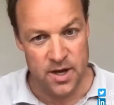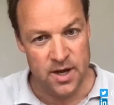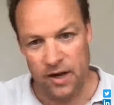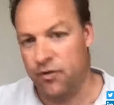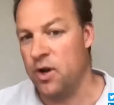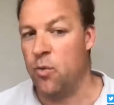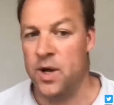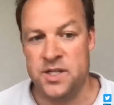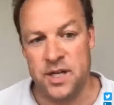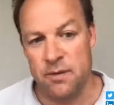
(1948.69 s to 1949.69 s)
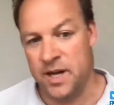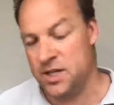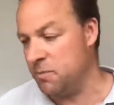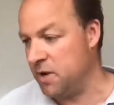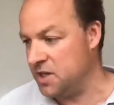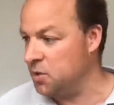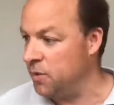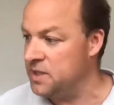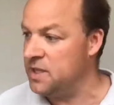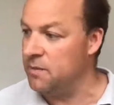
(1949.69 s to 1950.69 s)
If you have one TMS, you pass to
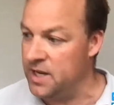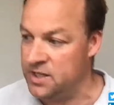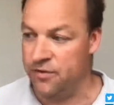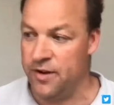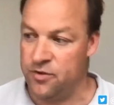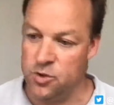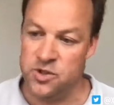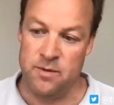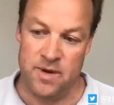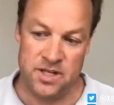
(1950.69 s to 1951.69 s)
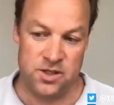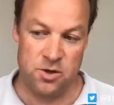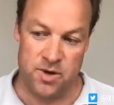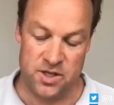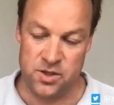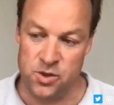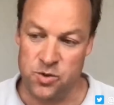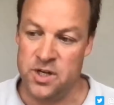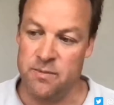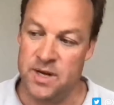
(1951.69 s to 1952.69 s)
one TMS. If you have two TMSs, you pass to two
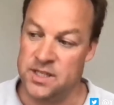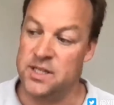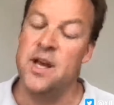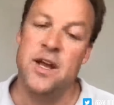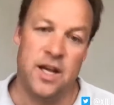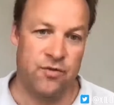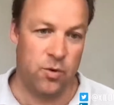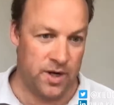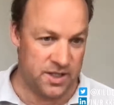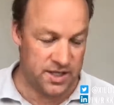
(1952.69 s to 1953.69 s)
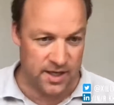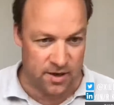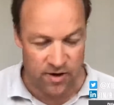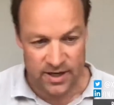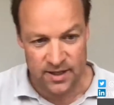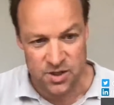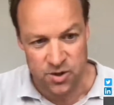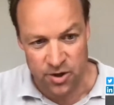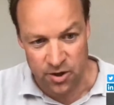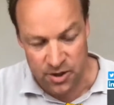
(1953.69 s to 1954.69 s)
TMSs. If you want to send it directly to
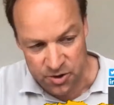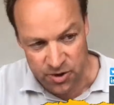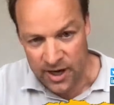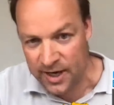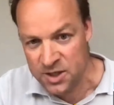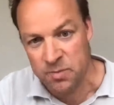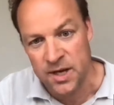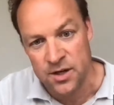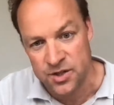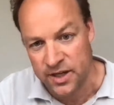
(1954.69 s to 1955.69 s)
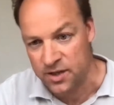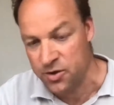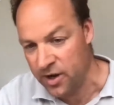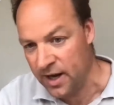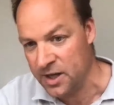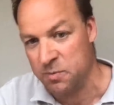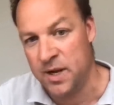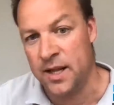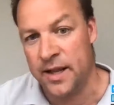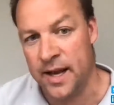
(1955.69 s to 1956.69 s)
your LSP, you send it to your LSP,
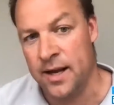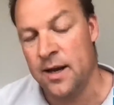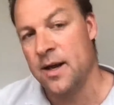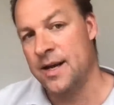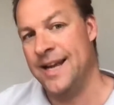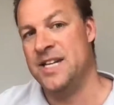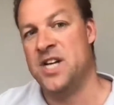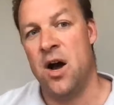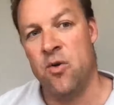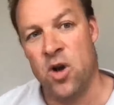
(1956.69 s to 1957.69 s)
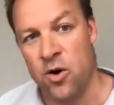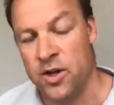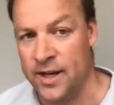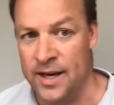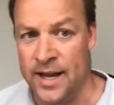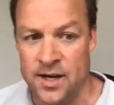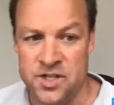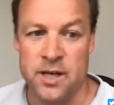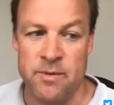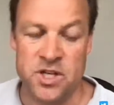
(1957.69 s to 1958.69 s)
and they then download it in their
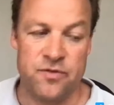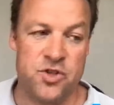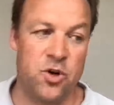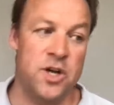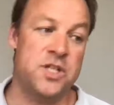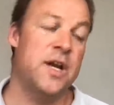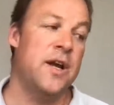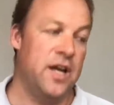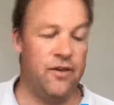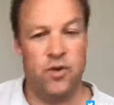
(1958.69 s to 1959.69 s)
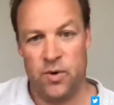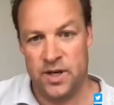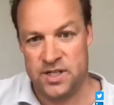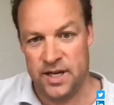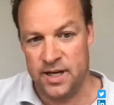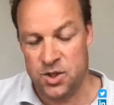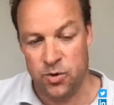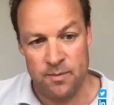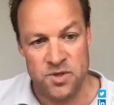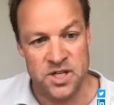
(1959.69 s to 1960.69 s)
TMS of choice. If you want to send it to
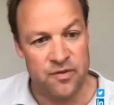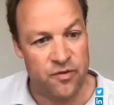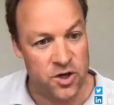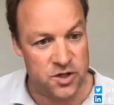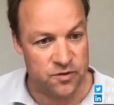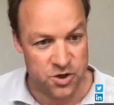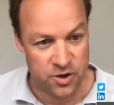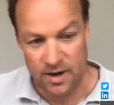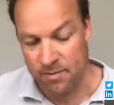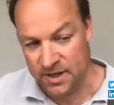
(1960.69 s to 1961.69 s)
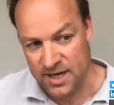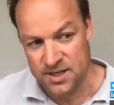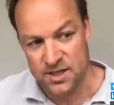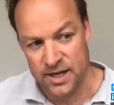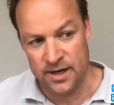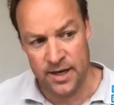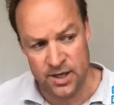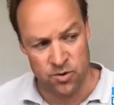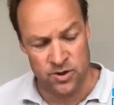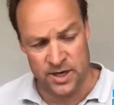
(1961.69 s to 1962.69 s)
MT first for certain applications, then
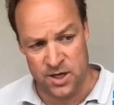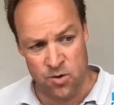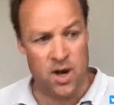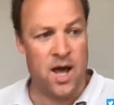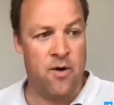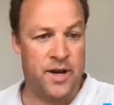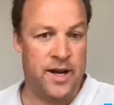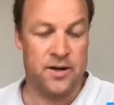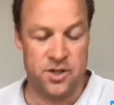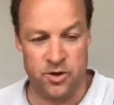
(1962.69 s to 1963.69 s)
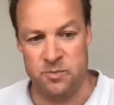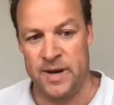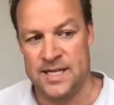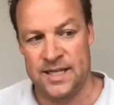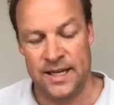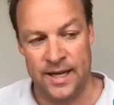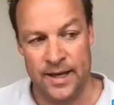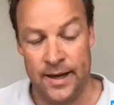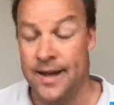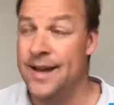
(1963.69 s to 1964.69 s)
you allow it there. So it's basically
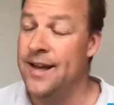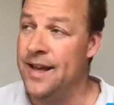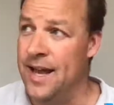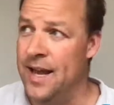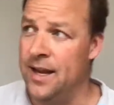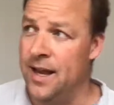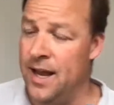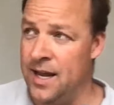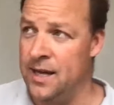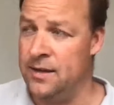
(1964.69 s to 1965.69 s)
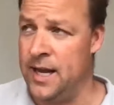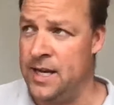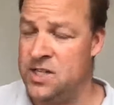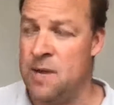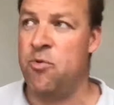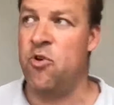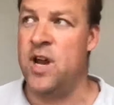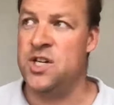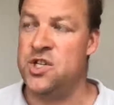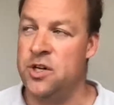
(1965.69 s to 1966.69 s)
a
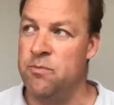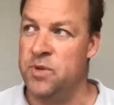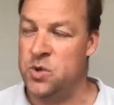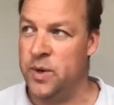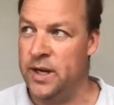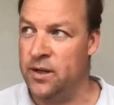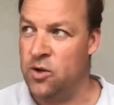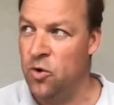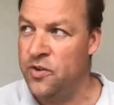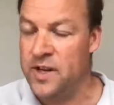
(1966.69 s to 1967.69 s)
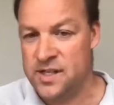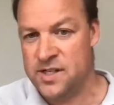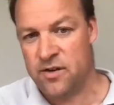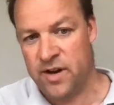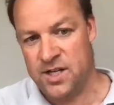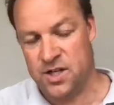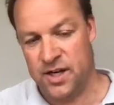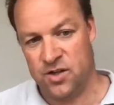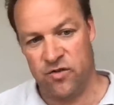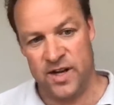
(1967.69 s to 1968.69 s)
separation between content integration
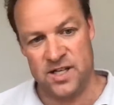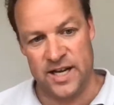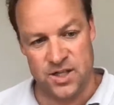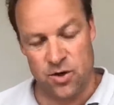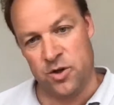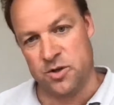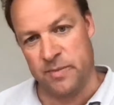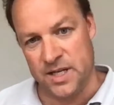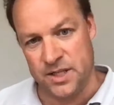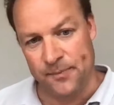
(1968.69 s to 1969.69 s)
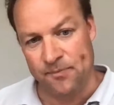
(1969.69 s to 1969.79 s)
and translation automation.